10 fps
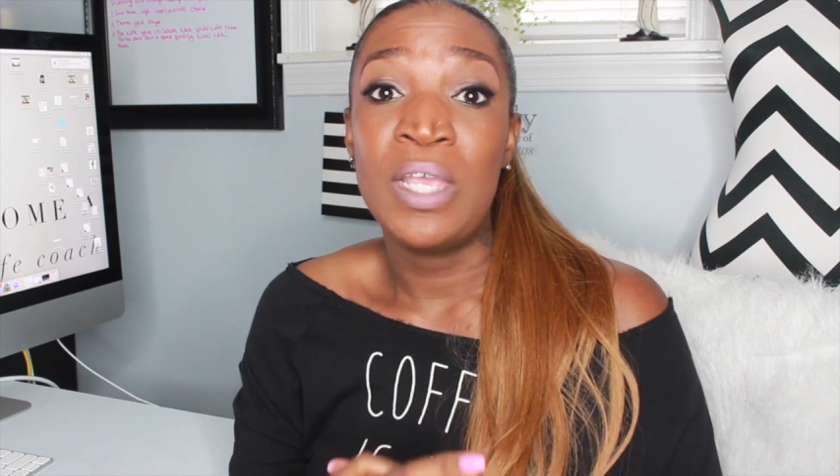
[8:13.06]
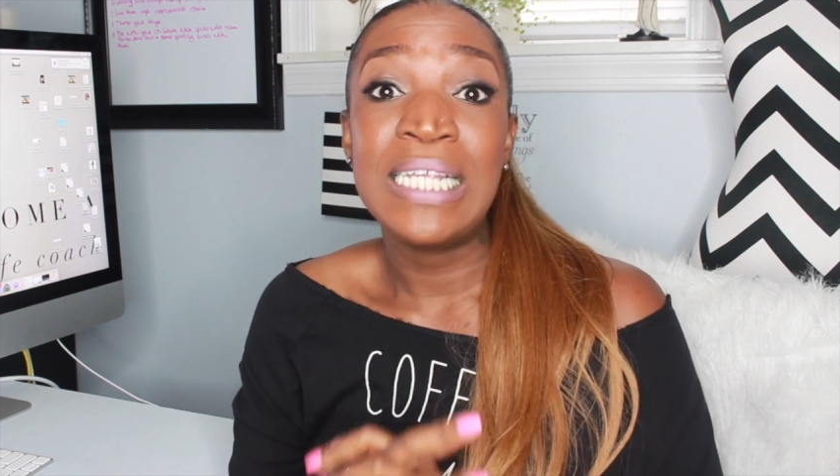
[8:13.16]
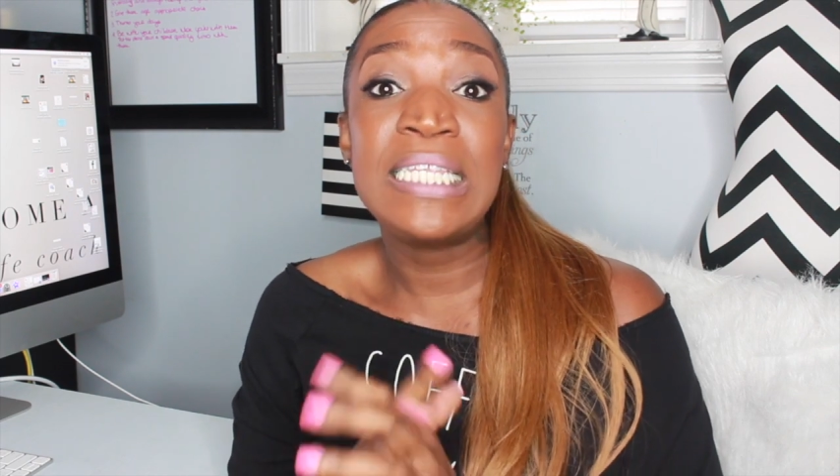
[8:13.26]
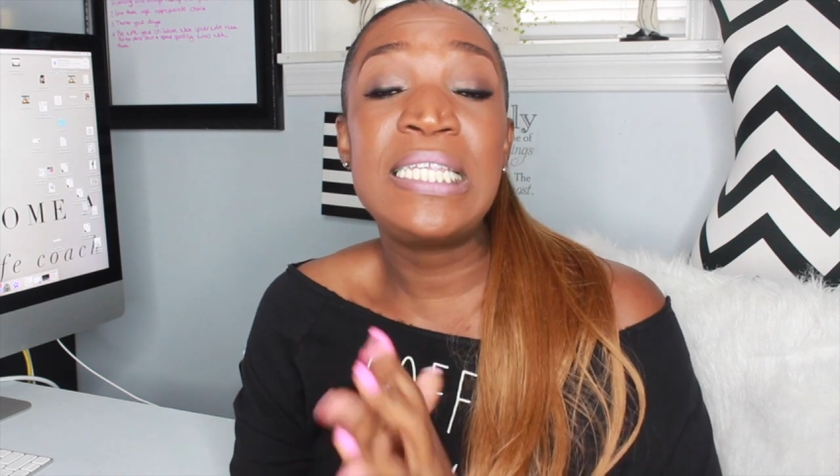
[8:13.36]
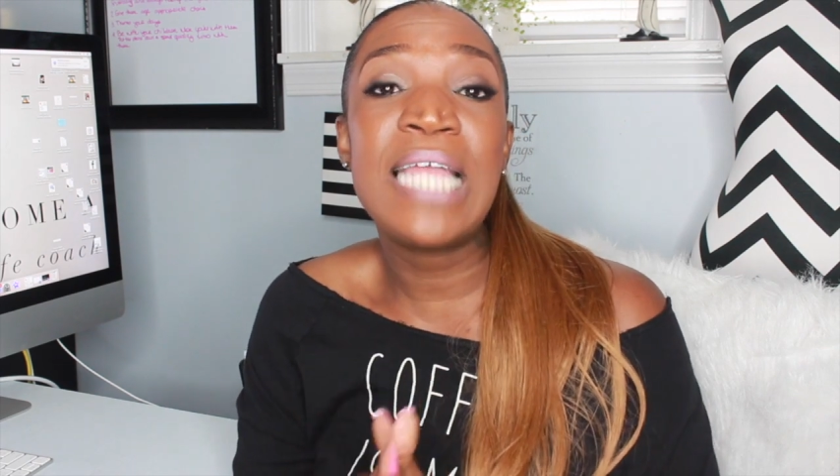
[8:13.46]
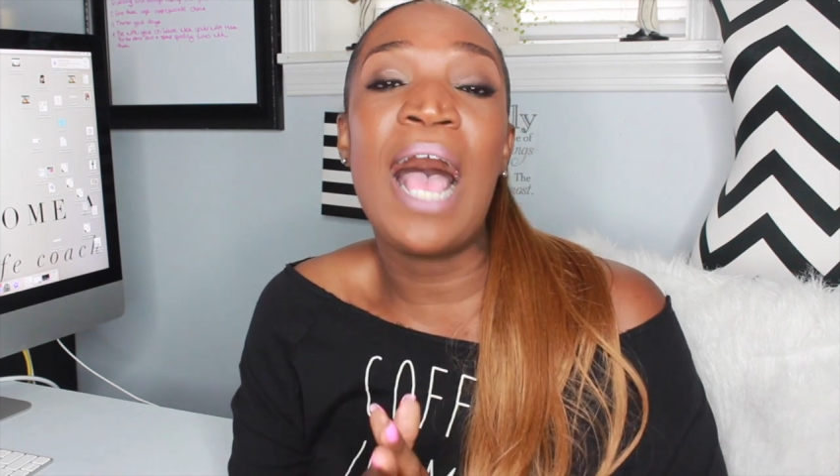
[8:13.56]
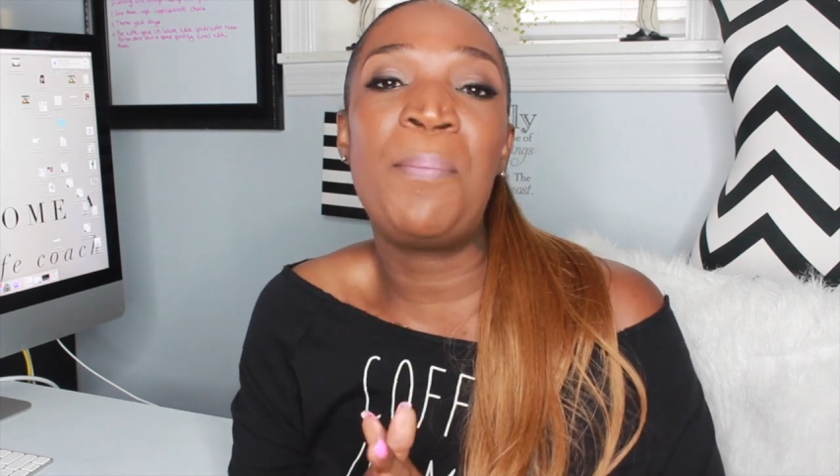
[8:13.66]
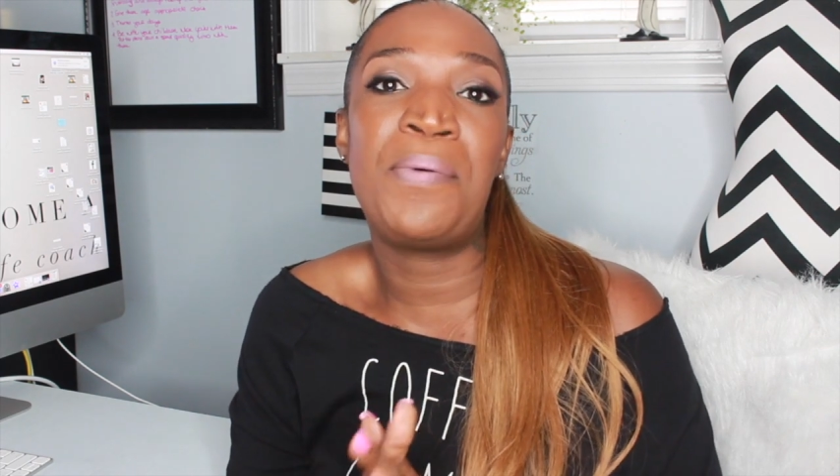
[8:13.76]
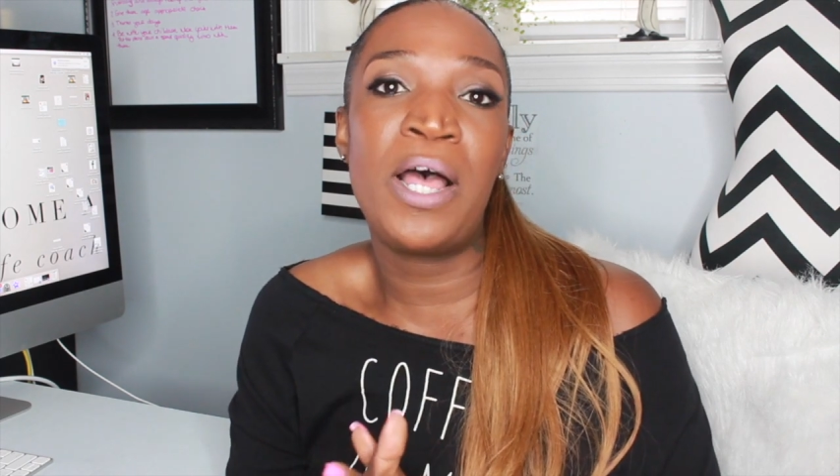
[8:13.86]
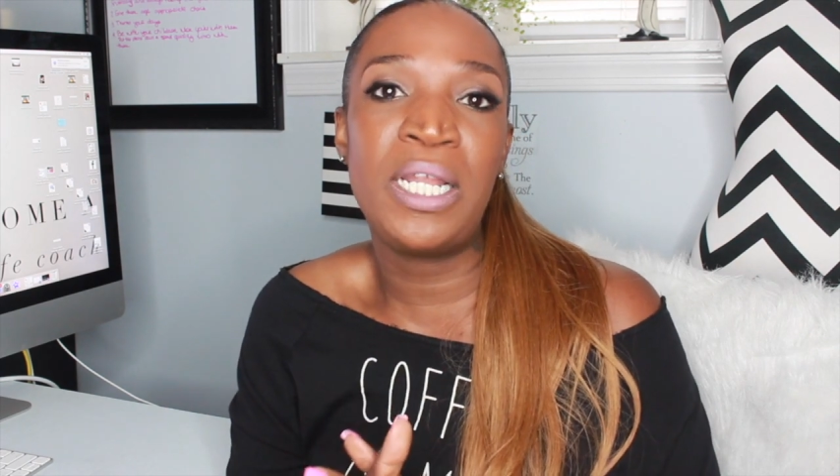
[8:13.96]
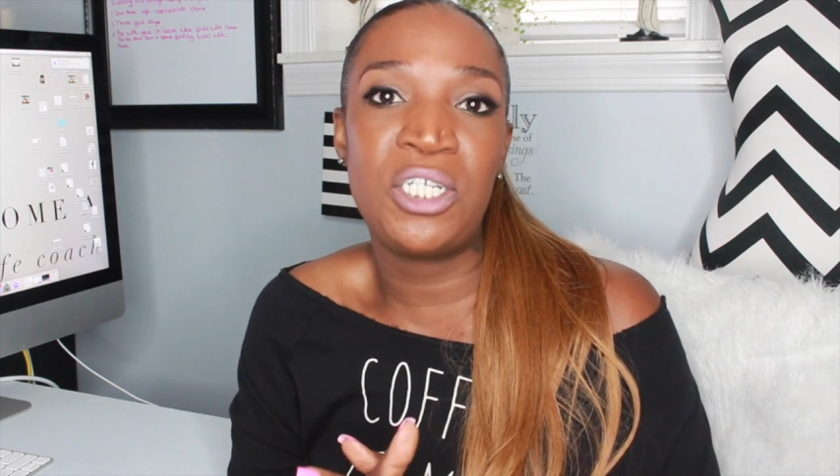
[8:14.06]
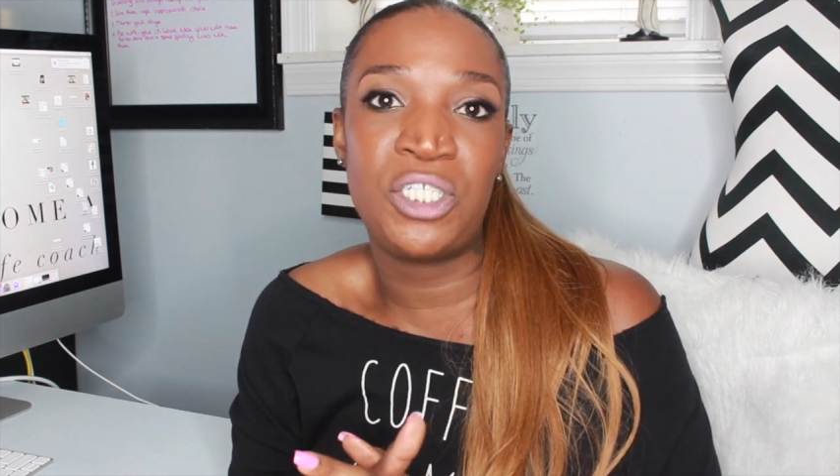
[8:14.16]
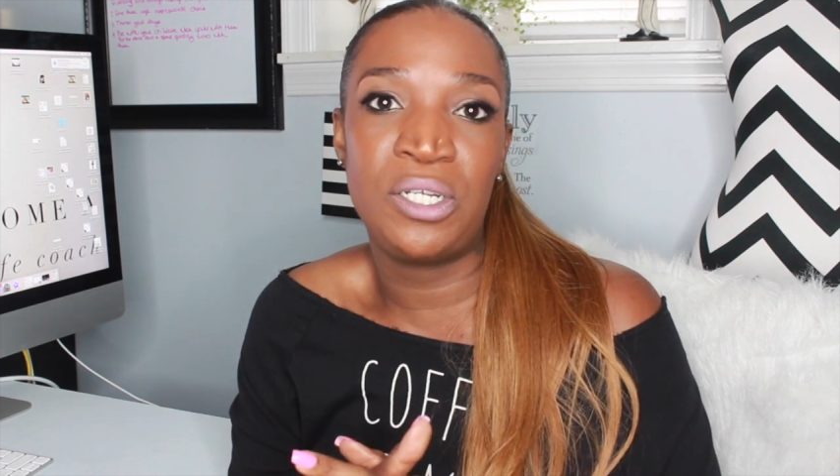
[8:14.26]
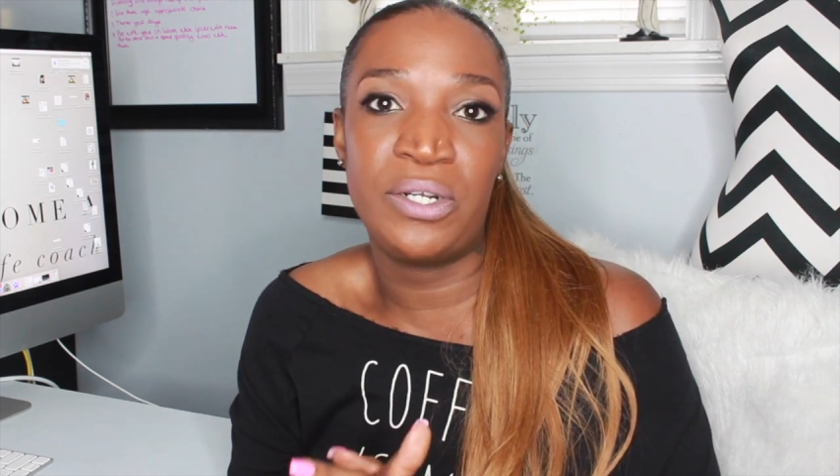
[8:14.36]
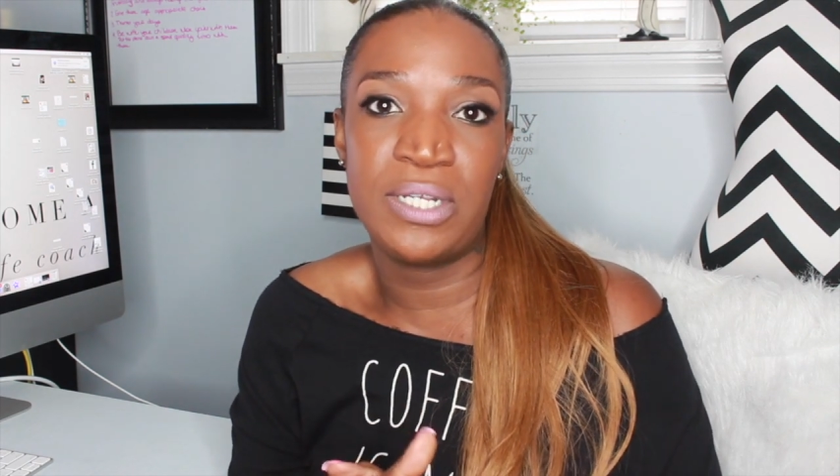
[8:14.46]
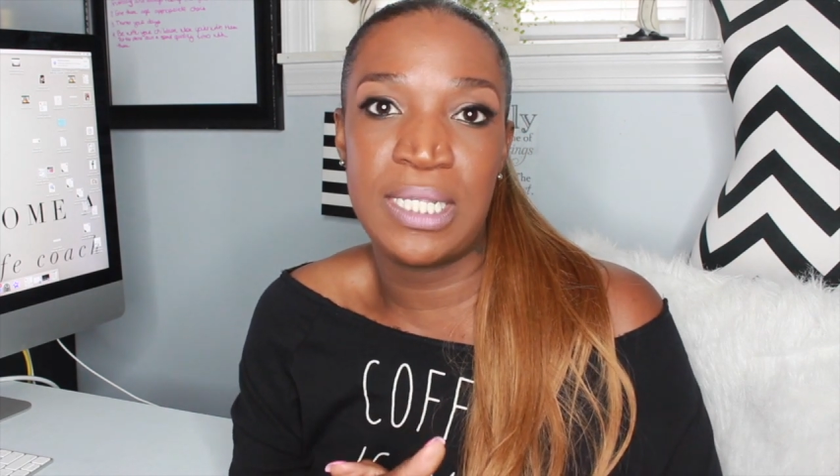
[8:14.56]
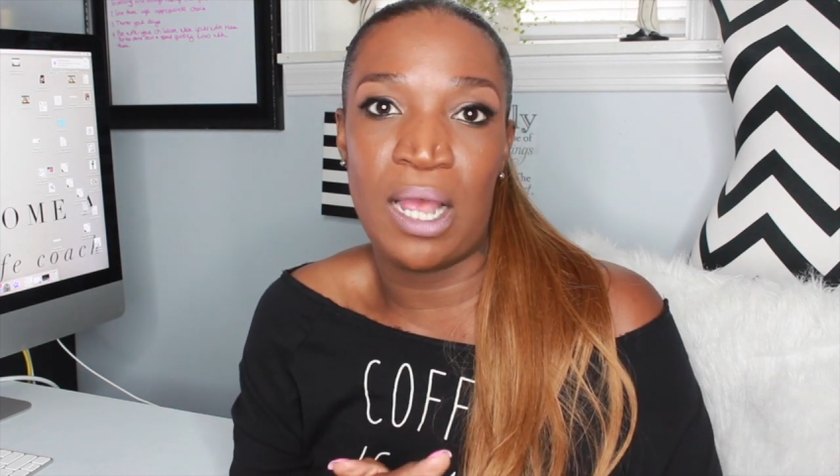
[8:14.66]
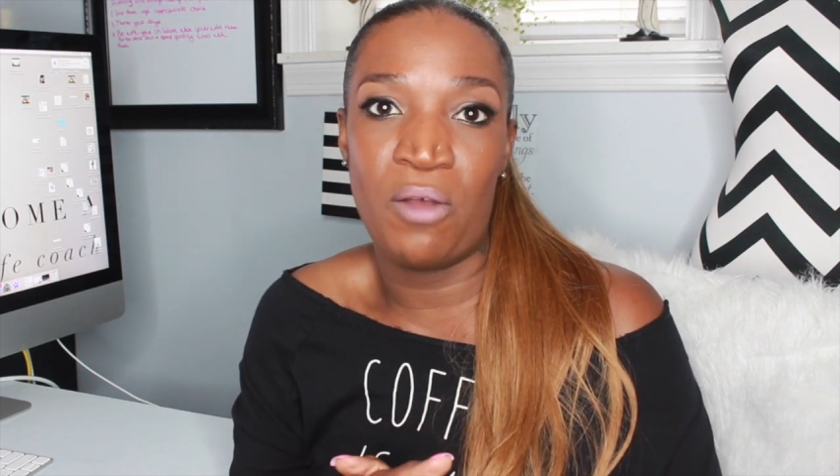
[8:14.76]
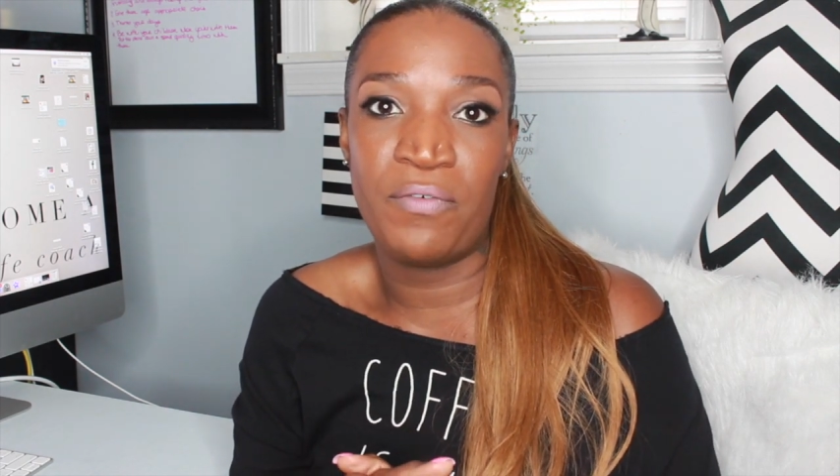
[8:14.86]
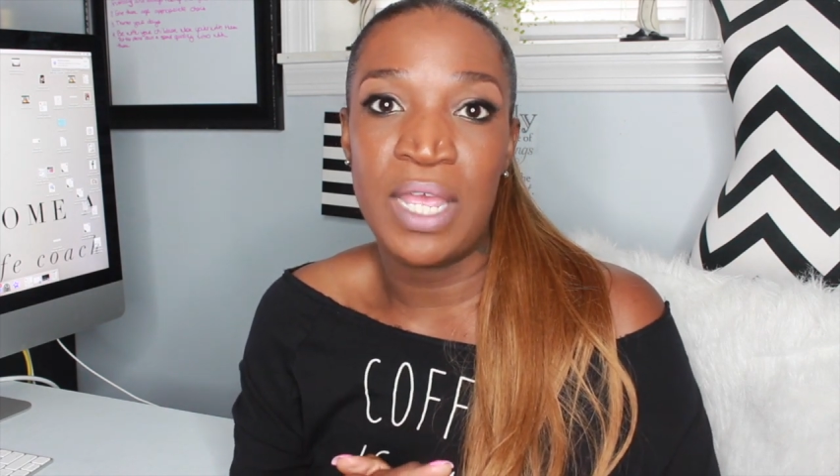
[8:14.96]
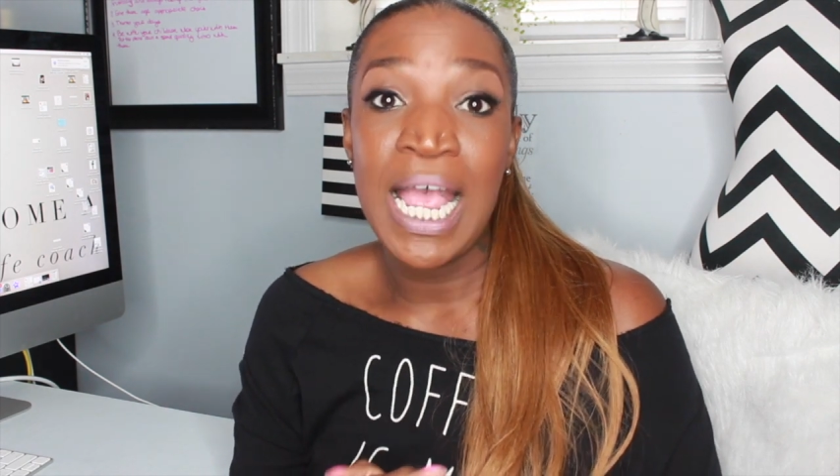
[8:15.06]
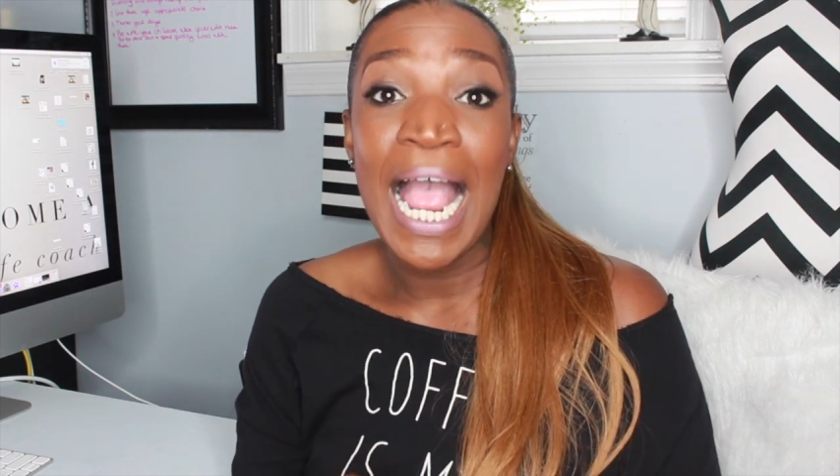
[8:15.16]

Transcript: stop punishing yourself